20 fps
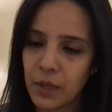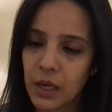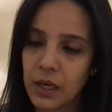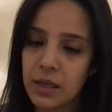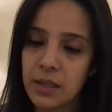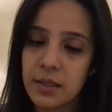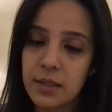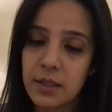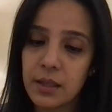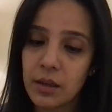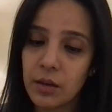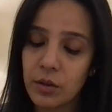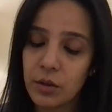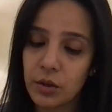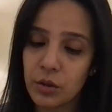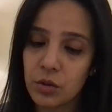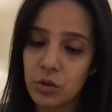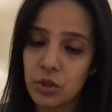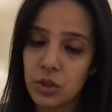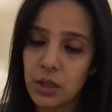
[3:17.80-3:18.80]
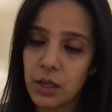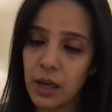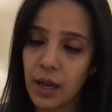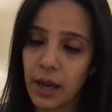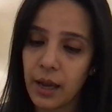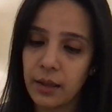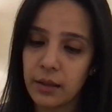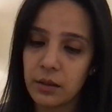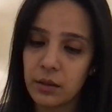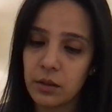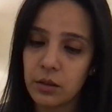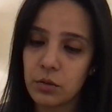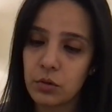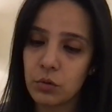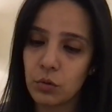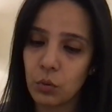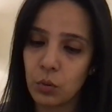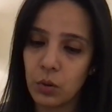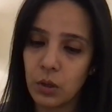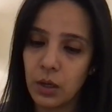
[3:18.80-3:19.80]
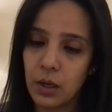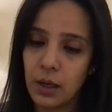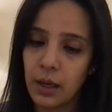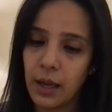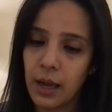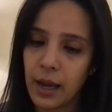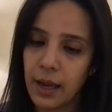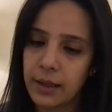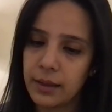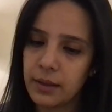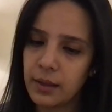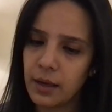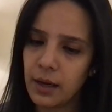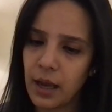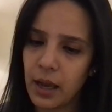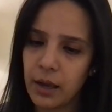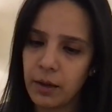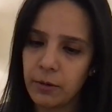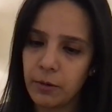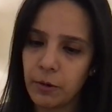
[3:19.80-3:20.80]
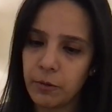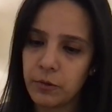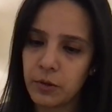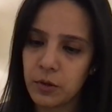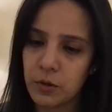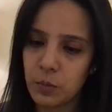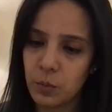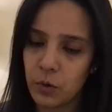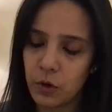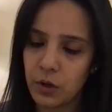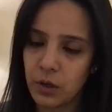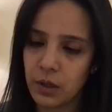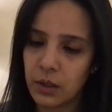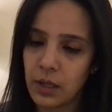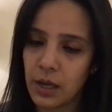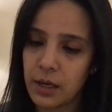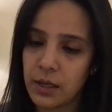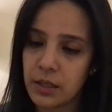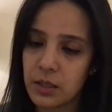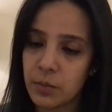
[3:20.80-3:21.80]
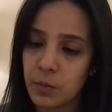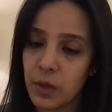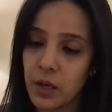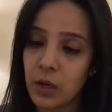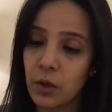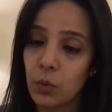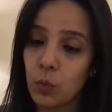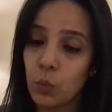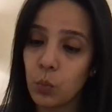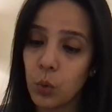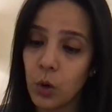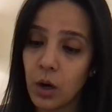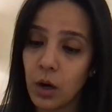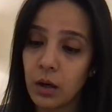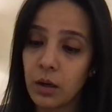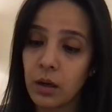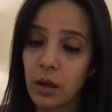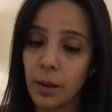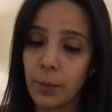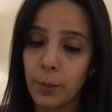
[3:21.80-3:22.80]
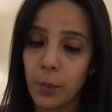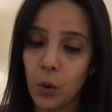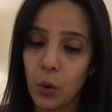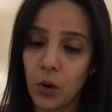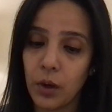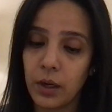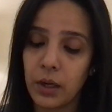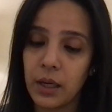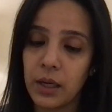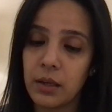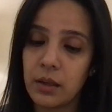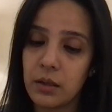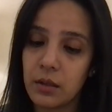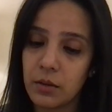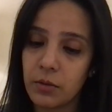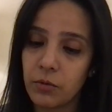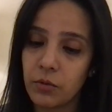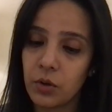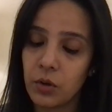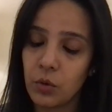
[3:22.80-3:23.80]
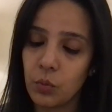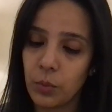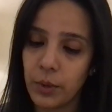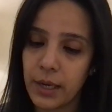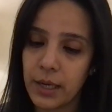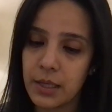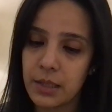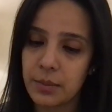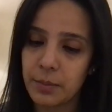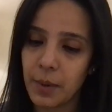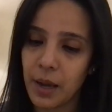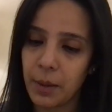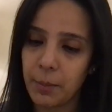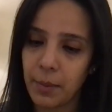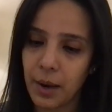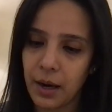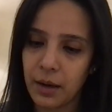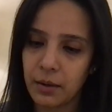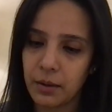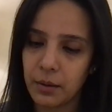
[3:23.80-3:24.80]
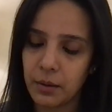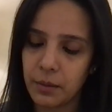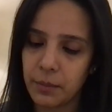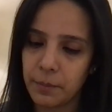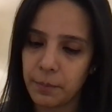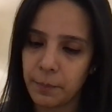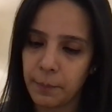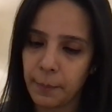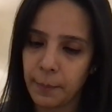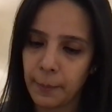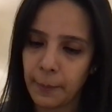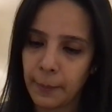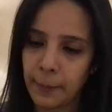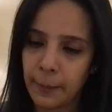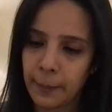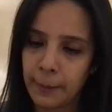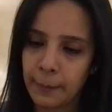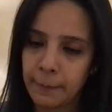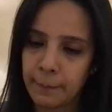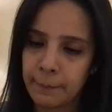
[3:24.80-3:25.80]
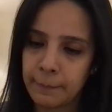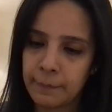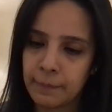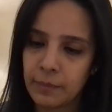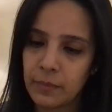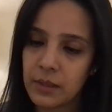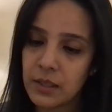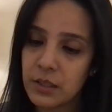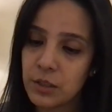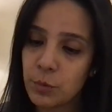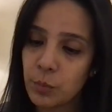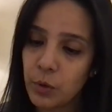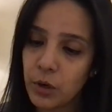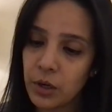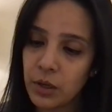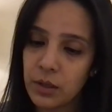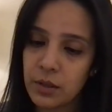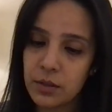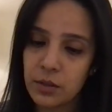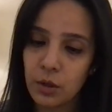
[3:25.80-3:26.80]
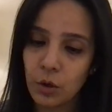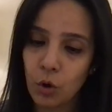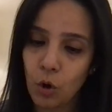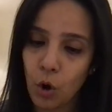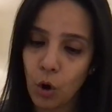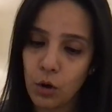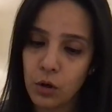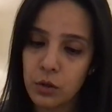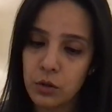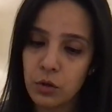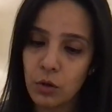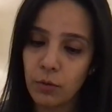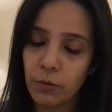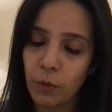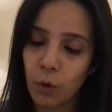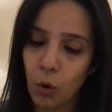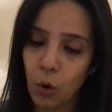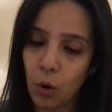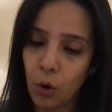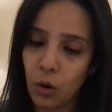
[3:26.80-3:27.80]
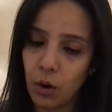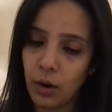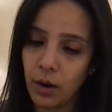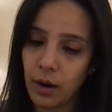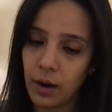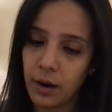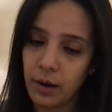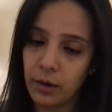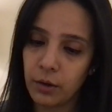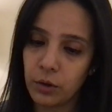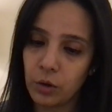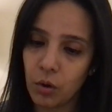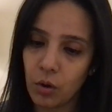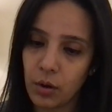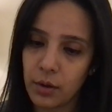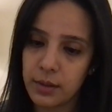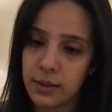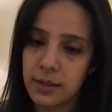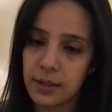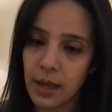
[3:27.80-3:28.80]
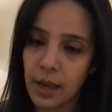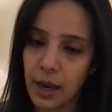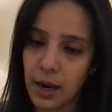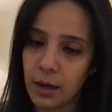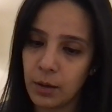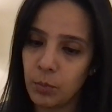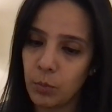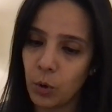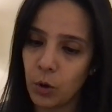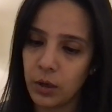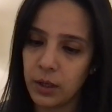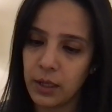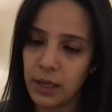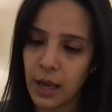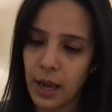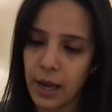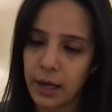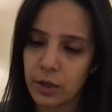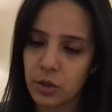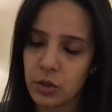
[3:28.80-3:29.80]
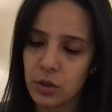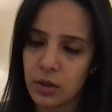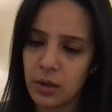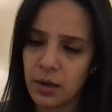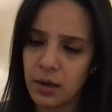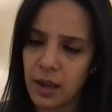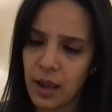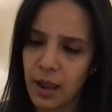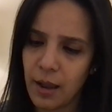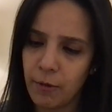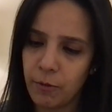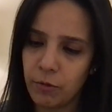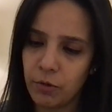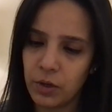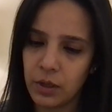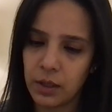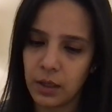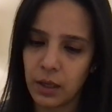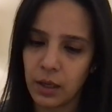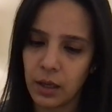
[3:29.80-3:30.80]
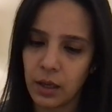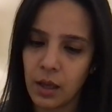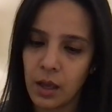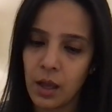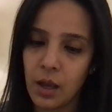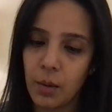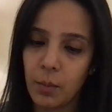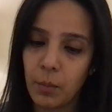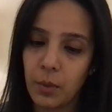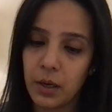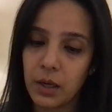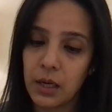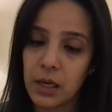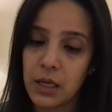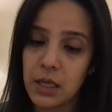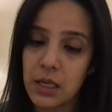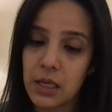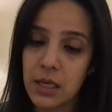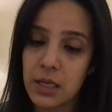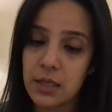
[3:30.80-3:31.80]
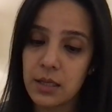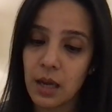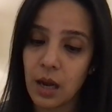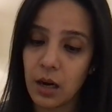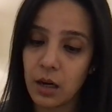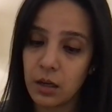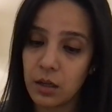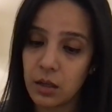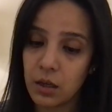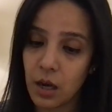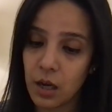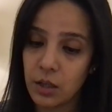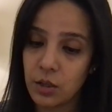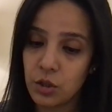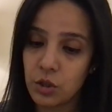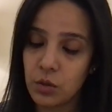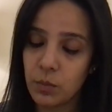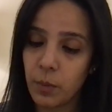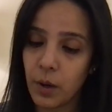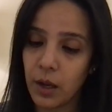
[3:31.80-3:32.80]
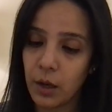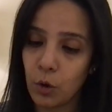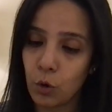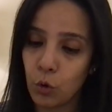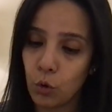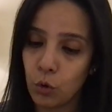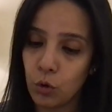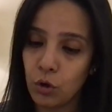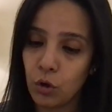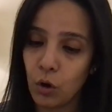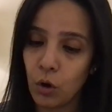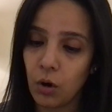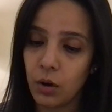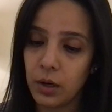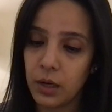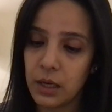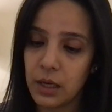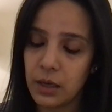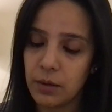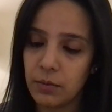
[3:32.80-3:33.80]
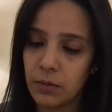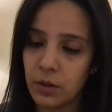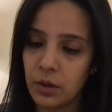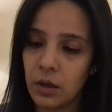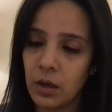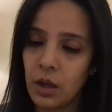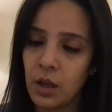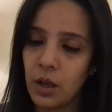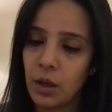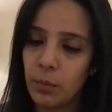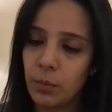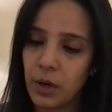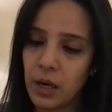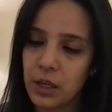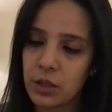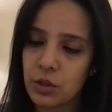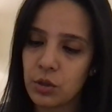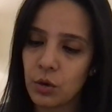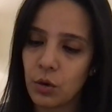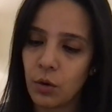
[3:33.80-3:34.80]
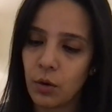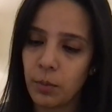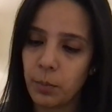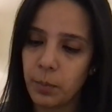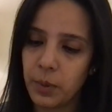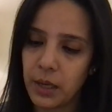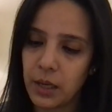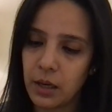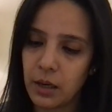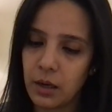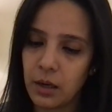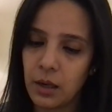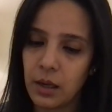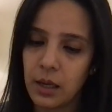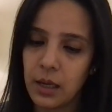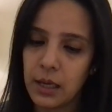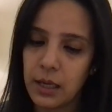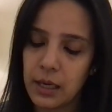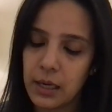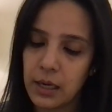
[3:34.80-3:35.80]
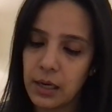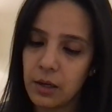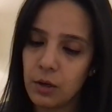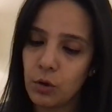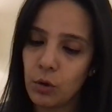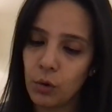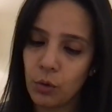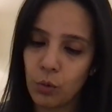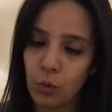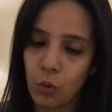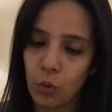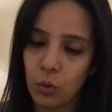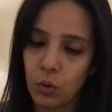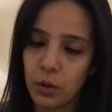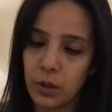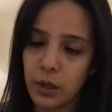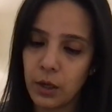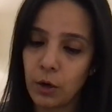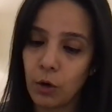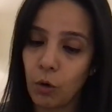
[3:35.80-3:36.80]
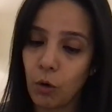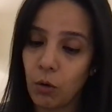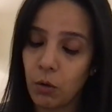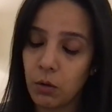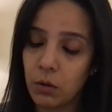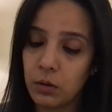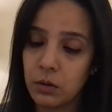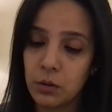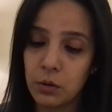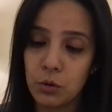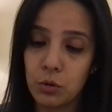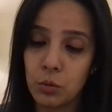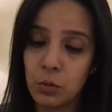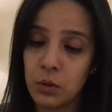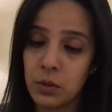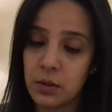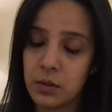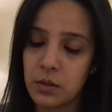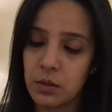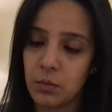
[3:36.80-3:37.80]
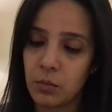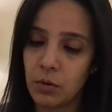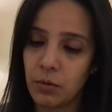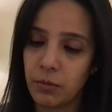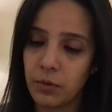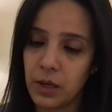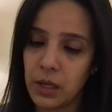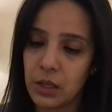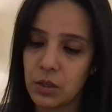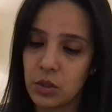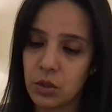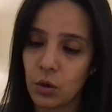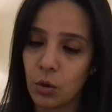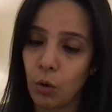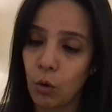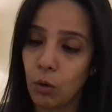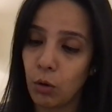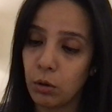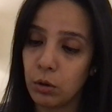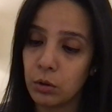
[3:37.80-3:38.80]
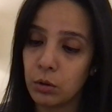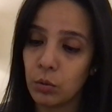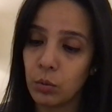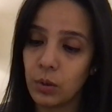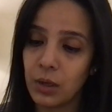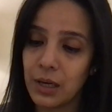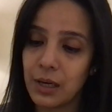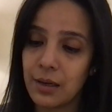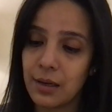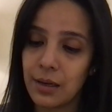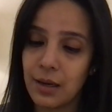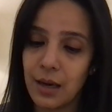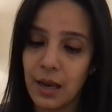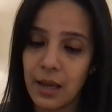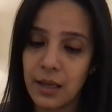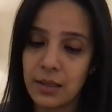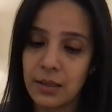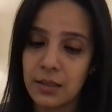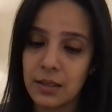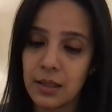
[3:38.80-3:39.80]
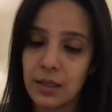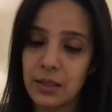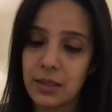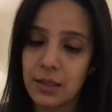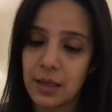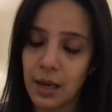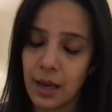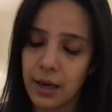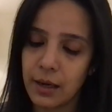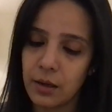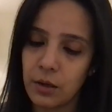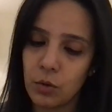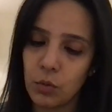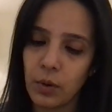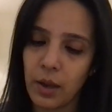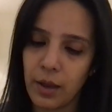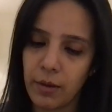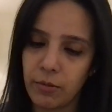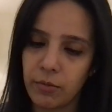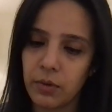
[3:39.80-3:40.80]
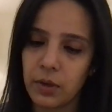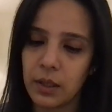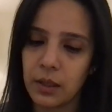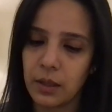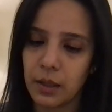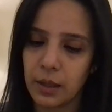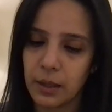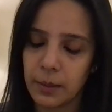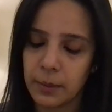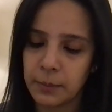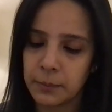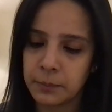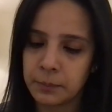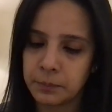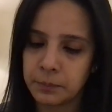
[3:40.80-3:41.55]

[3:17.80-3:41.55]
It is the energy and the soul and the life of the spirit that is being worked upon in different ways by matter. The spirit is the cause of all our thoughts and body action and everything, but it is untouched by good or evil, pleasure or pain, heat or cold, and all the dualism of nature, although it lends its light to everything.